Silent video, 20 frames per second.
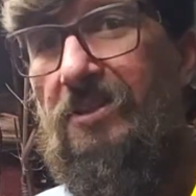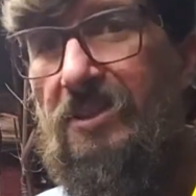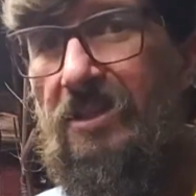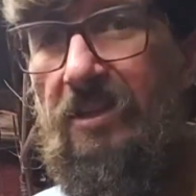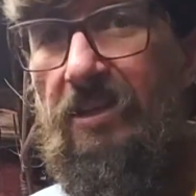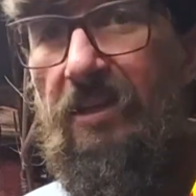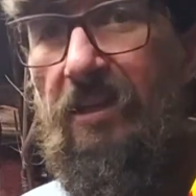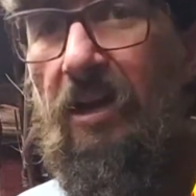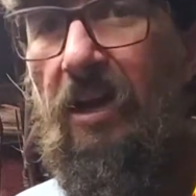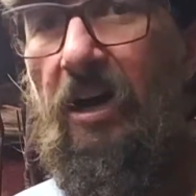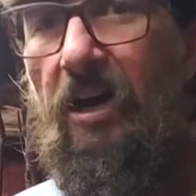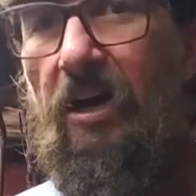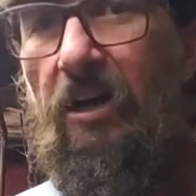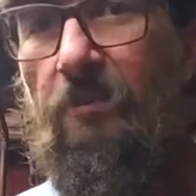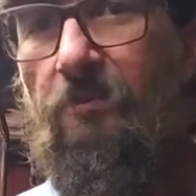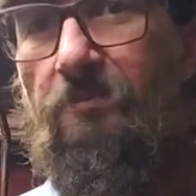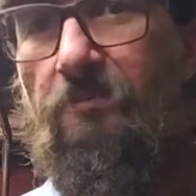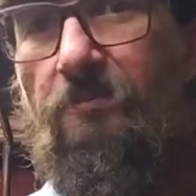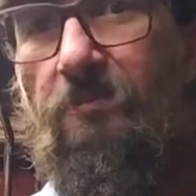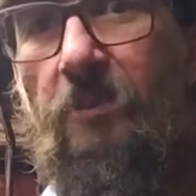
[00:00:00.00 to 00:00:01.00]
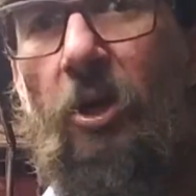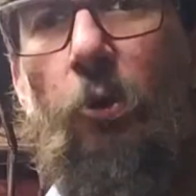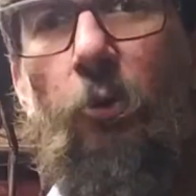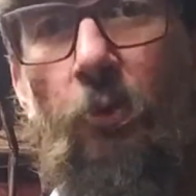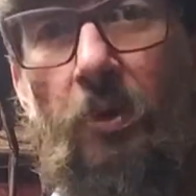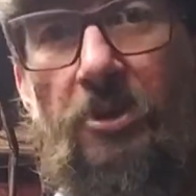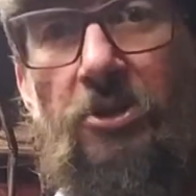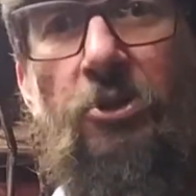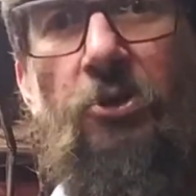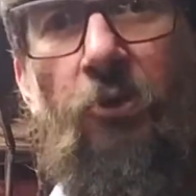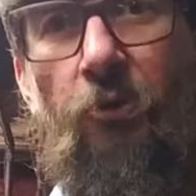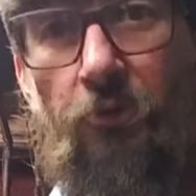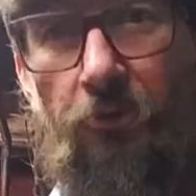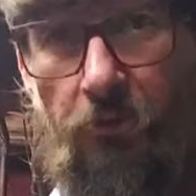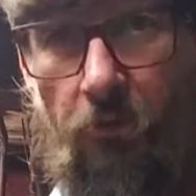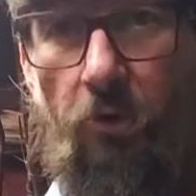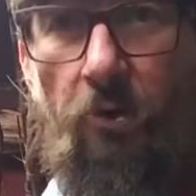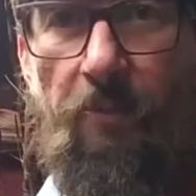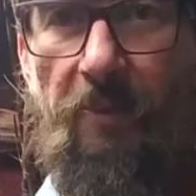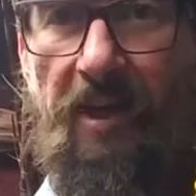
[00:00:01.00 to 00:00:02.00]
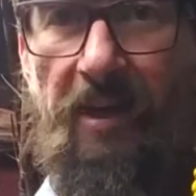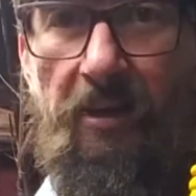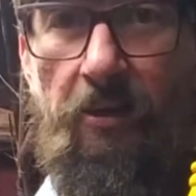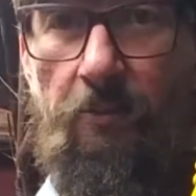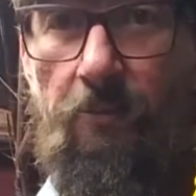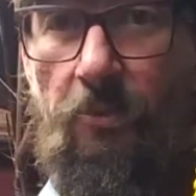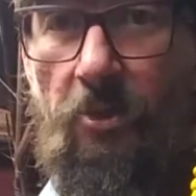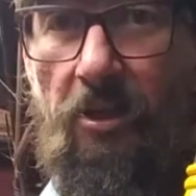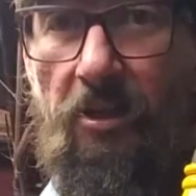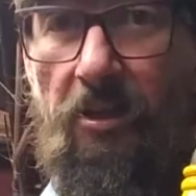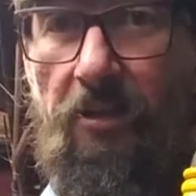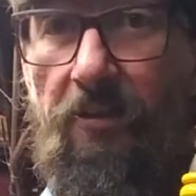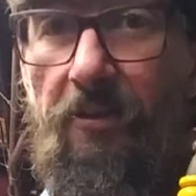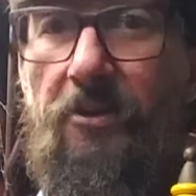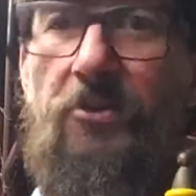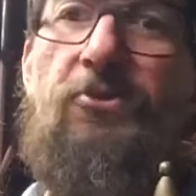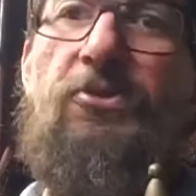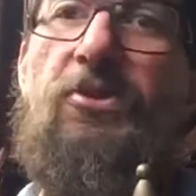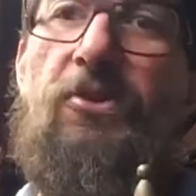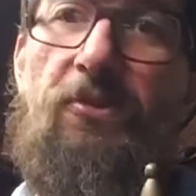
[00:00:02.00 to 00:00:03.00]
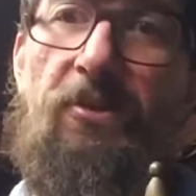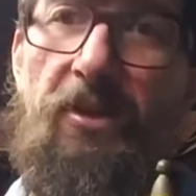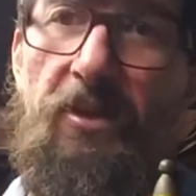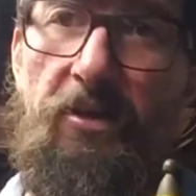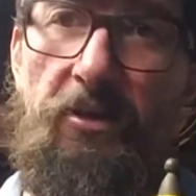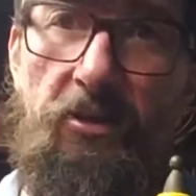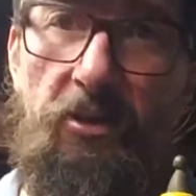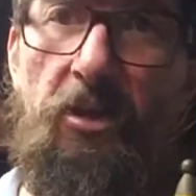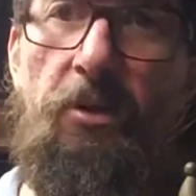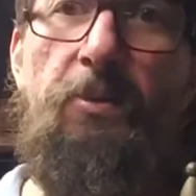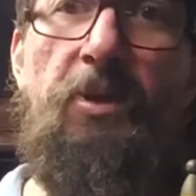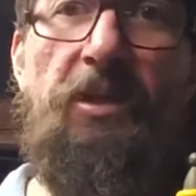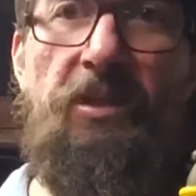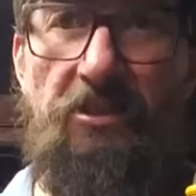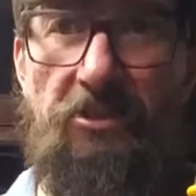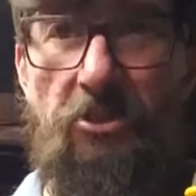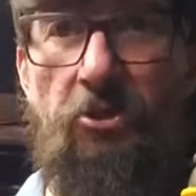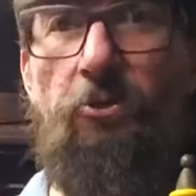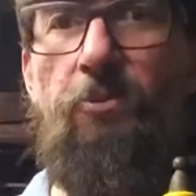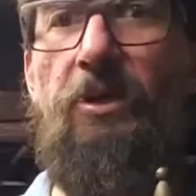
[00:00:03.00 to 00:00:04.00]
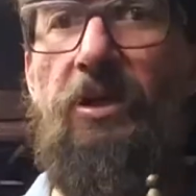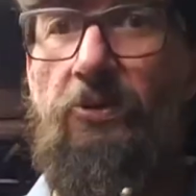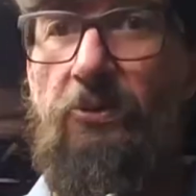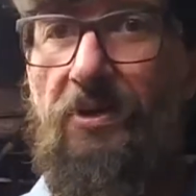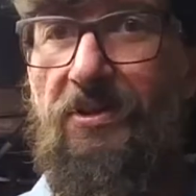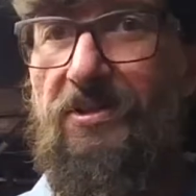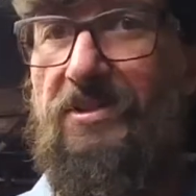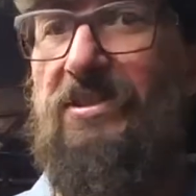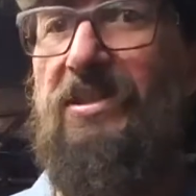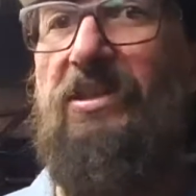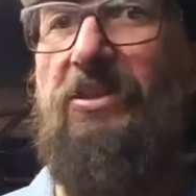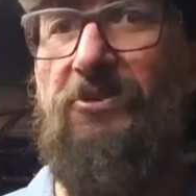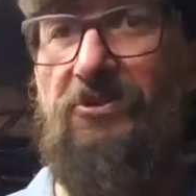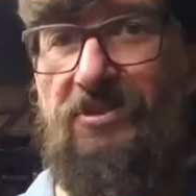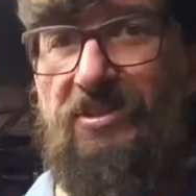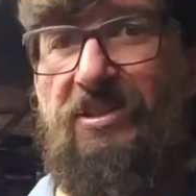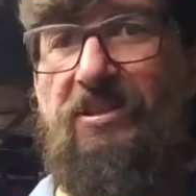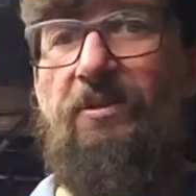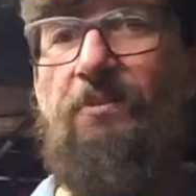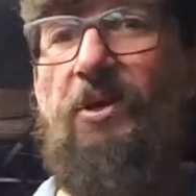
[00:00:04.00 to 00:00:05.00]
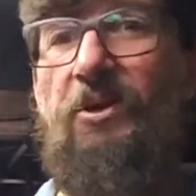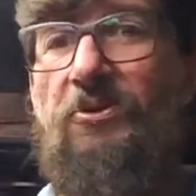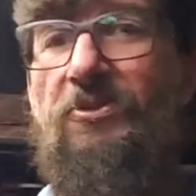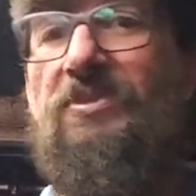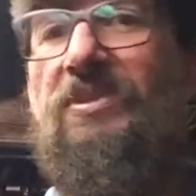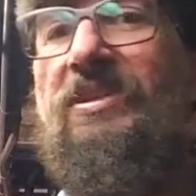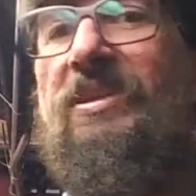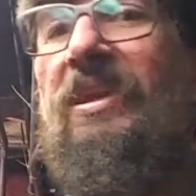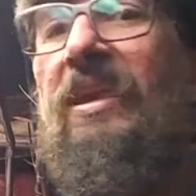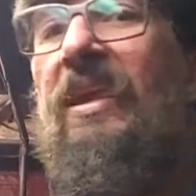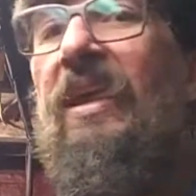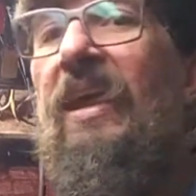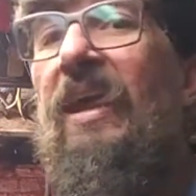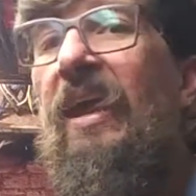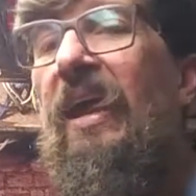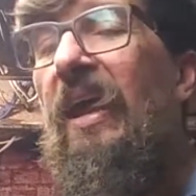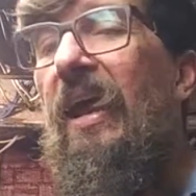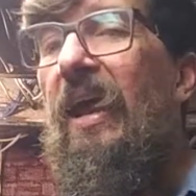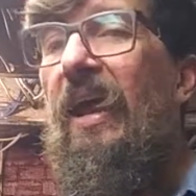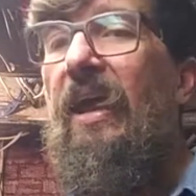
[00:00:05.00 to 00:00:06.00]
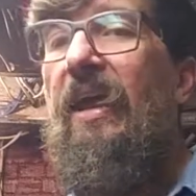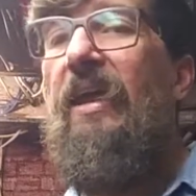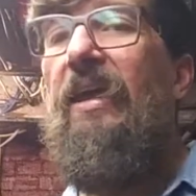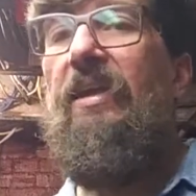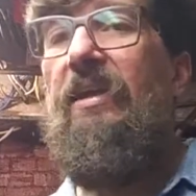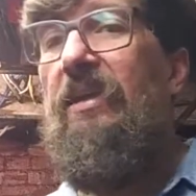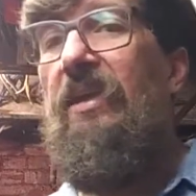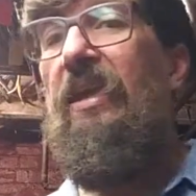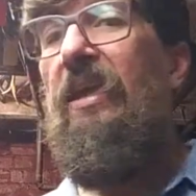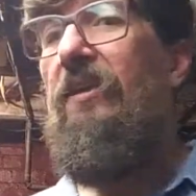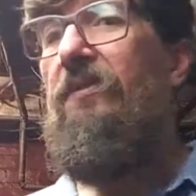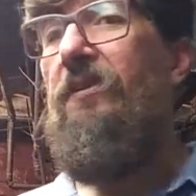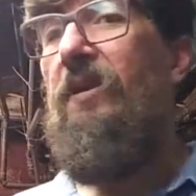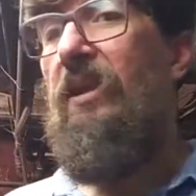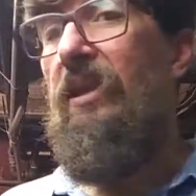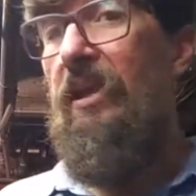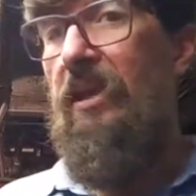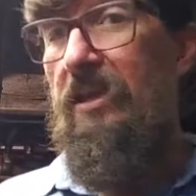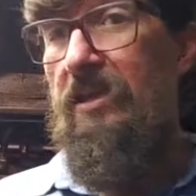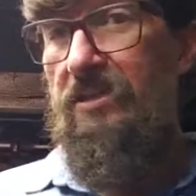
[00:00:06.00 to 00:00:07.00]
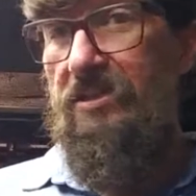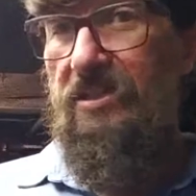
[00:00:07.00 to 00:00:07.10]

the original doorman umbrella. Those are going to be the two big ones that you'll see the most. And if it is